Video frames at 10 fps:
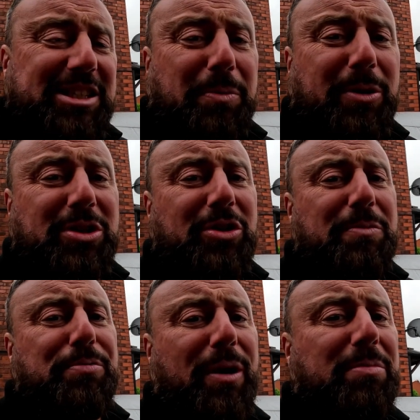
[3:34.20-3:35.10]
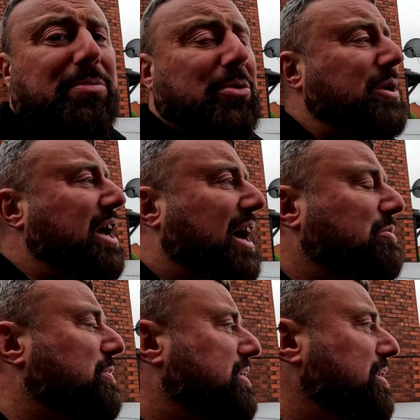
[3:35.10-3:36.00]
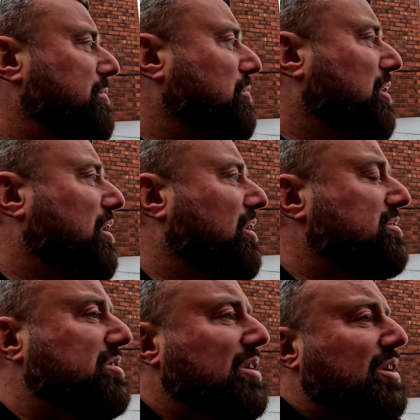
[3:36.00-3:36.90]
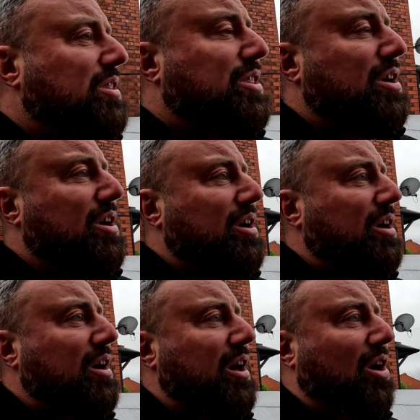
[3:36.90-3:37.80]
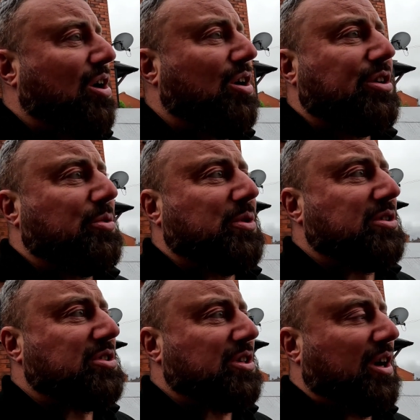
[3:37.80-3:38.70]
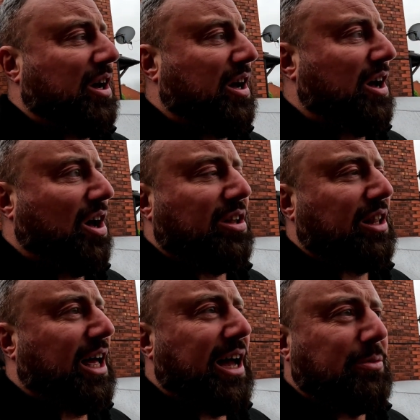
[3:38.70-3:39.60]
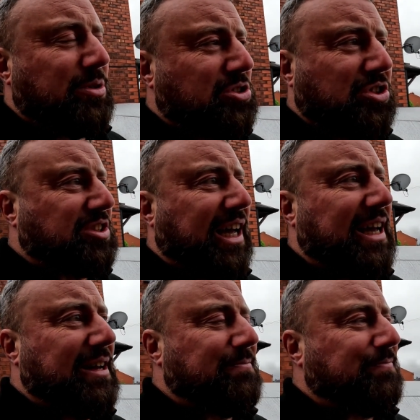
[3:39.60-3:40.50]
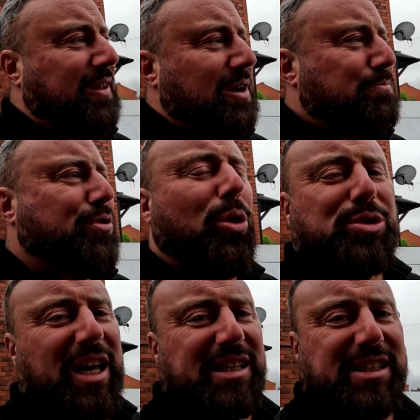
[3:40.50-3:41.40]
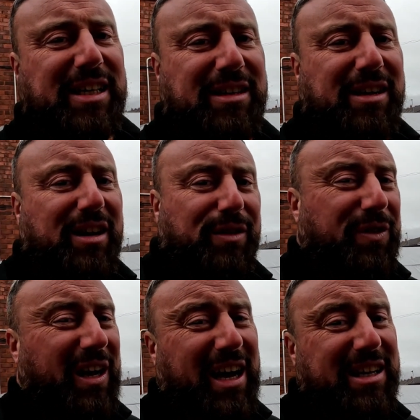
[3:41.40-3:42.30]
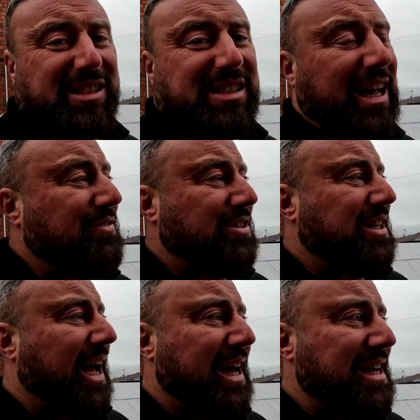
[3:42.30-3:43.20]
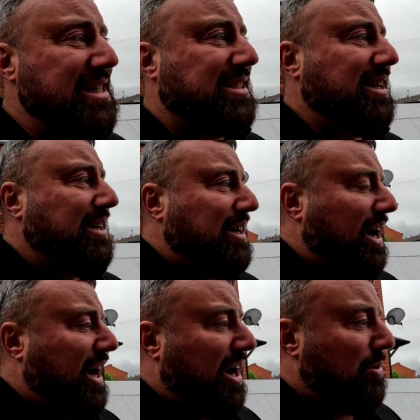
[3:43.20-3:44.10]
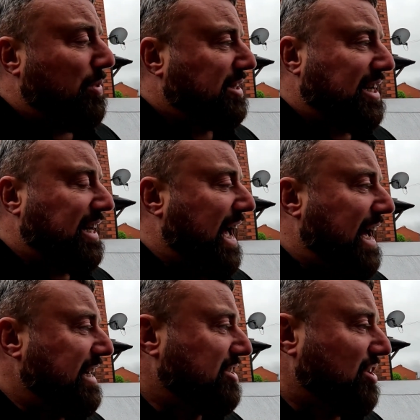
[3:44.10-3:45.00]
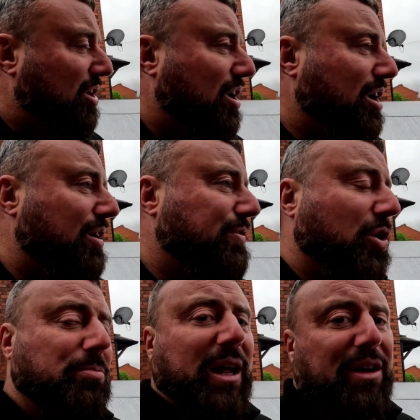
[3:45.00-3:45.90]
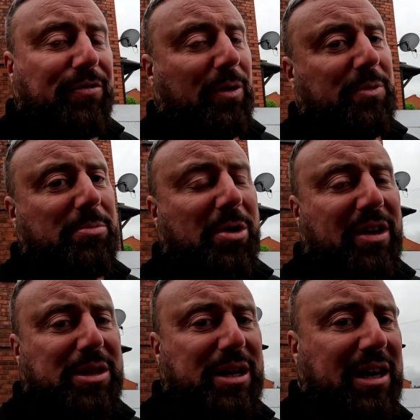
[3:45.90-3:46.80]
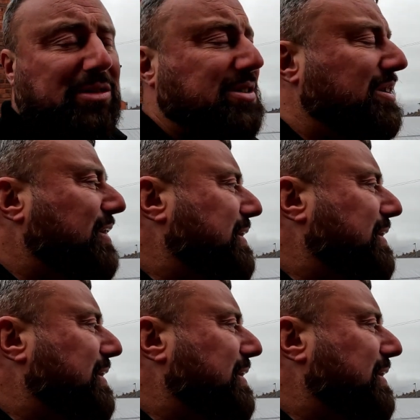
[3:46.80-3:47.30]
suppose the only problem that we had with them was the order was online was just saying processing for like 7 days. We didn't get any sort of update from them or anything else.